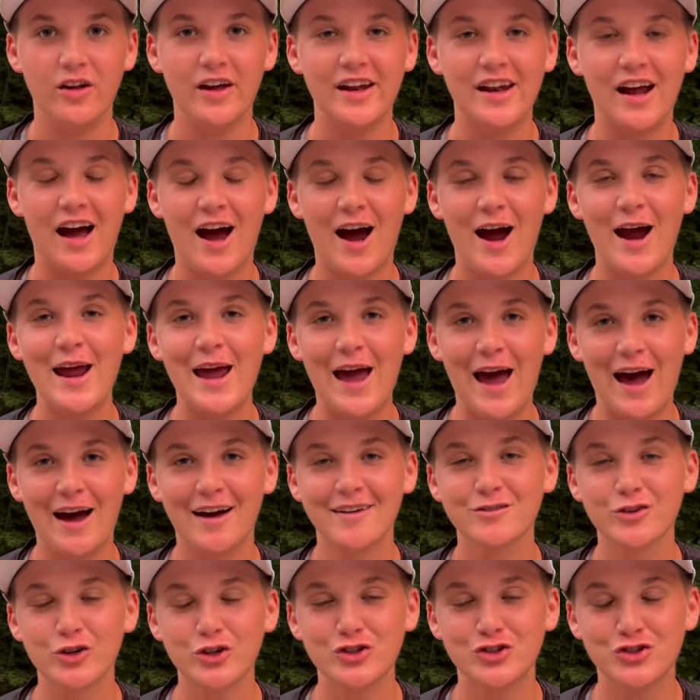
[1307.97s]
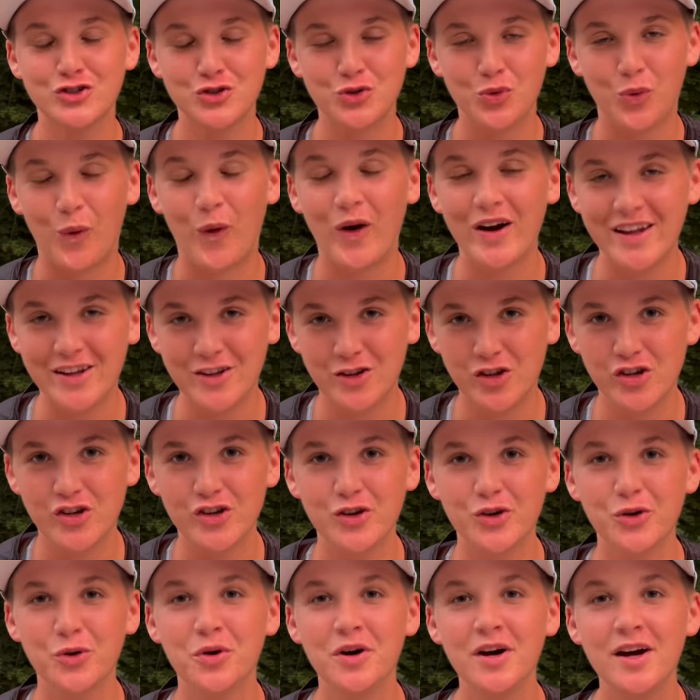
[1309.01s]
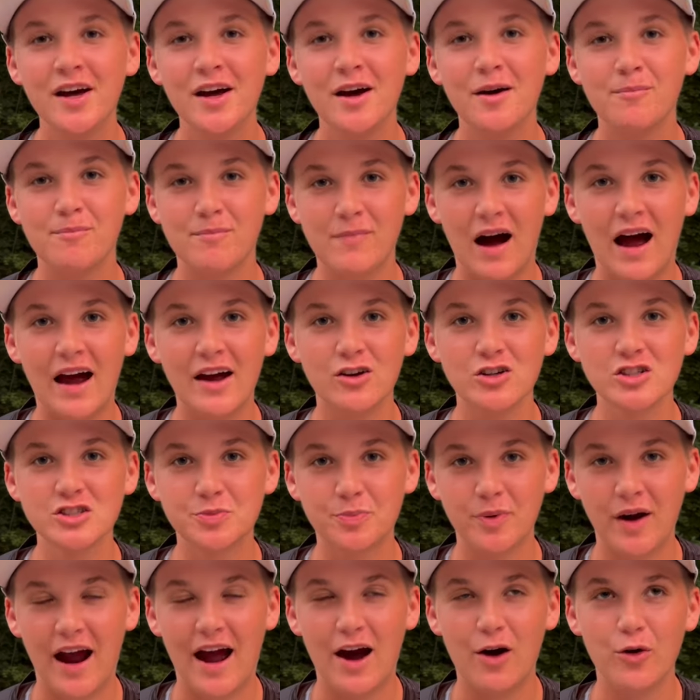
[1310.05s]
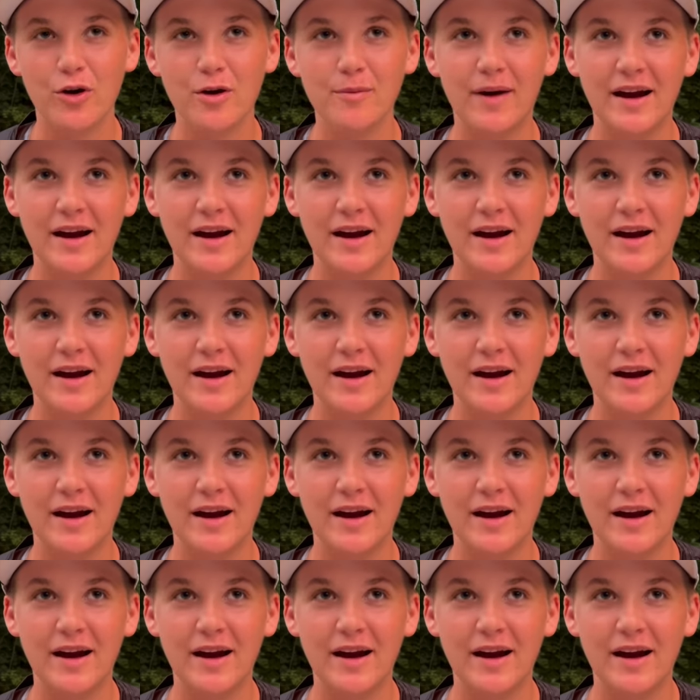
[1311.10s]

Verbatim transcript: and I averaged 22 miles per hour.